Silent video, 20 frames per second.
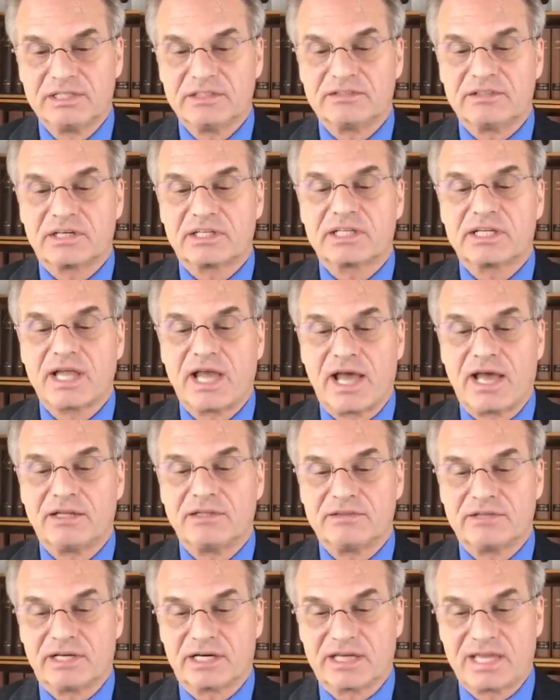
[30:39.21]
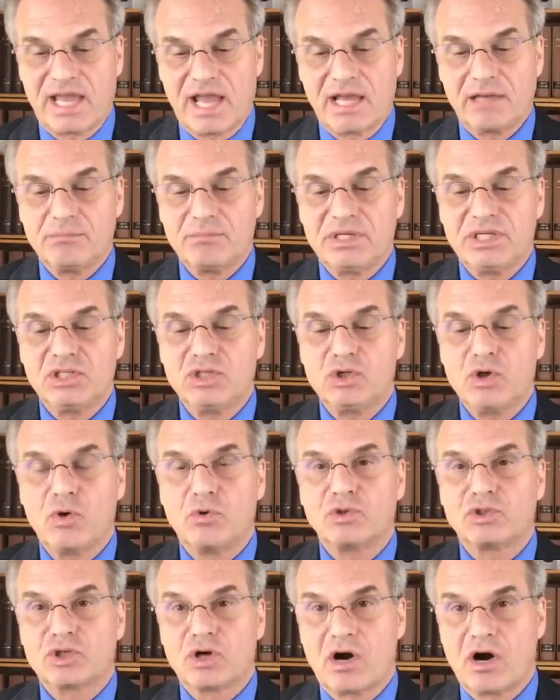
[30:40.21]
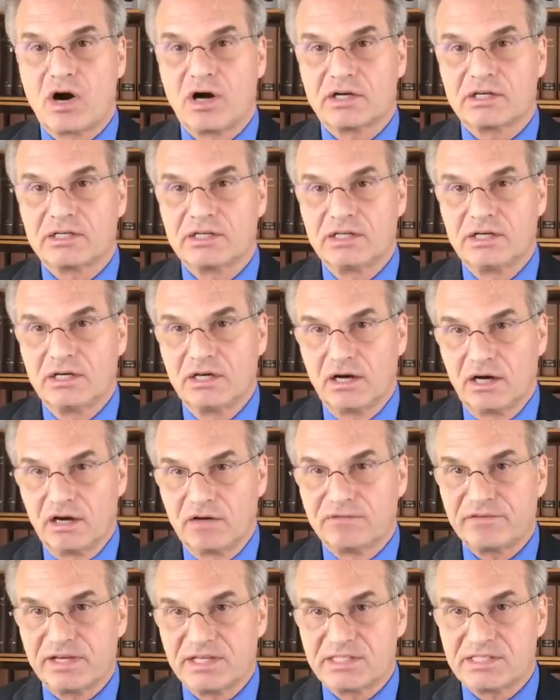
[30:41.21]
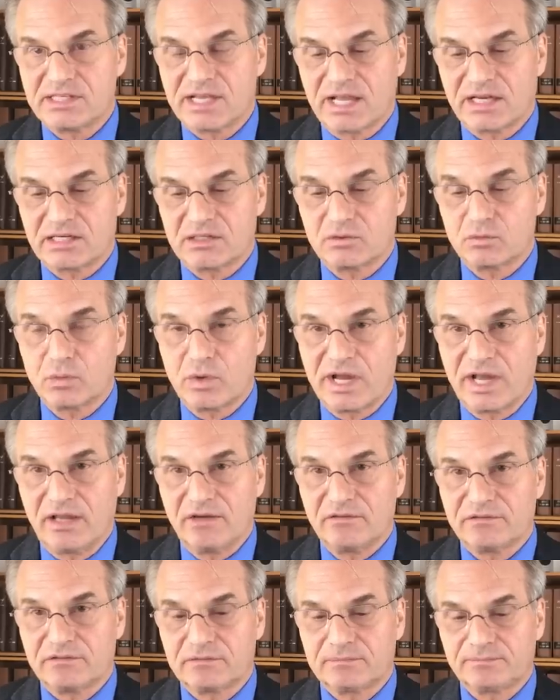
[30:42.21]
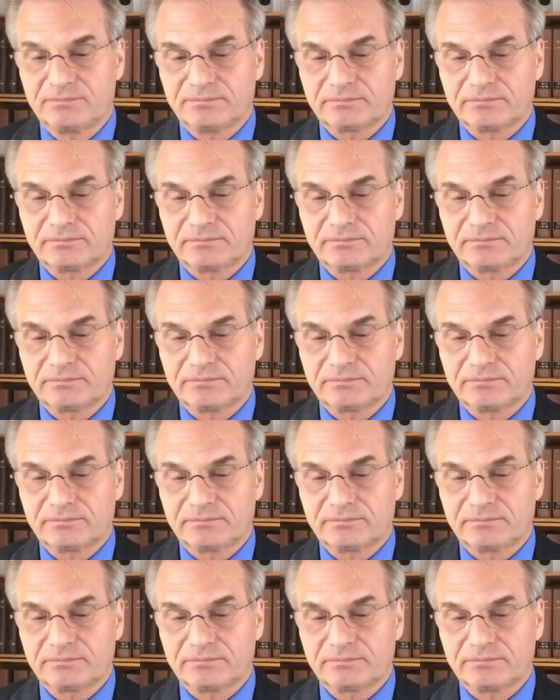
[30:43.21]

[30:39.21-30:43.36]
There can be no talk of a second wave."